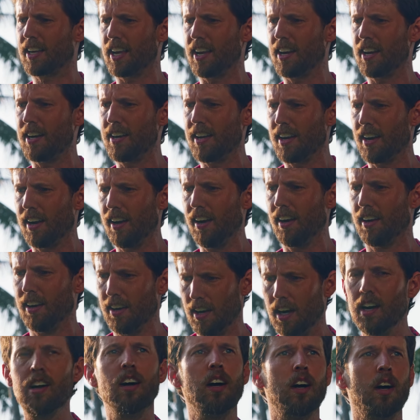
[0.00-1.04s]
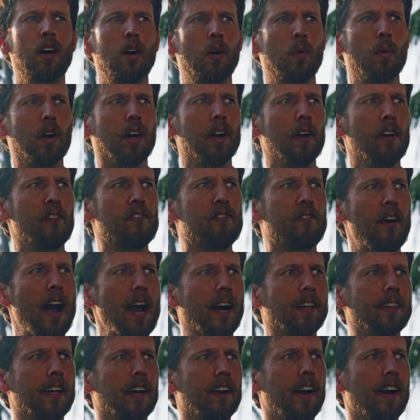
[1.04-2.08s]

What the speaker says: considering the pedigree of a lot of the people on set,